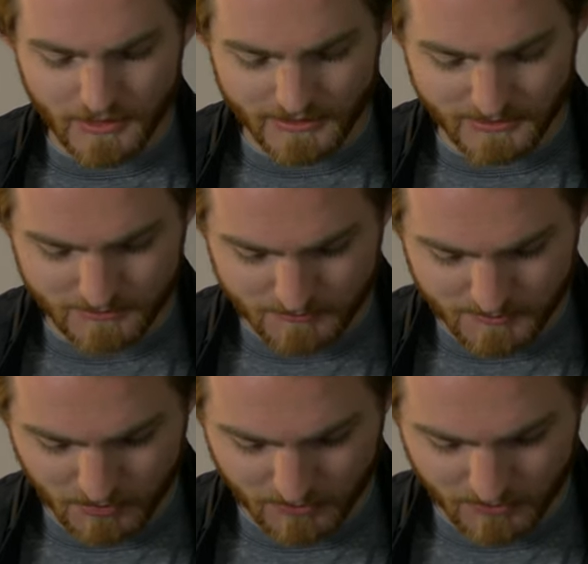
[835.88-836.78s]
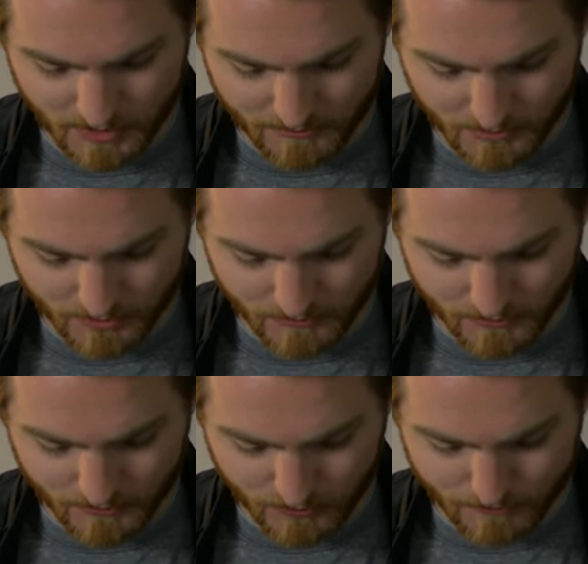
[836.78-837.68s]
I just spilled coffee all over
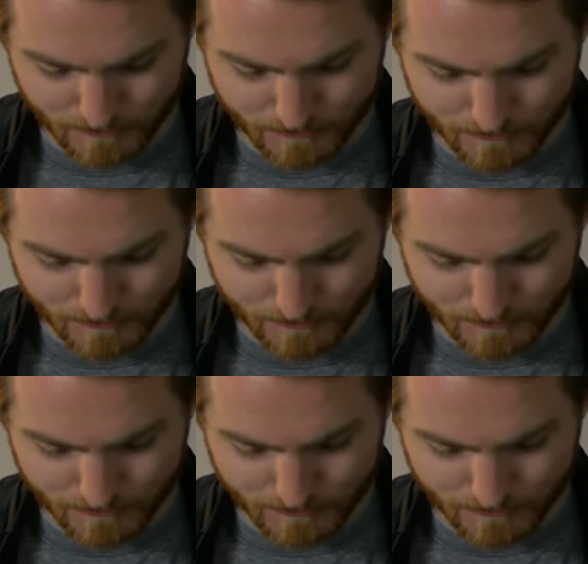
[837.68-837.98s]
the floor.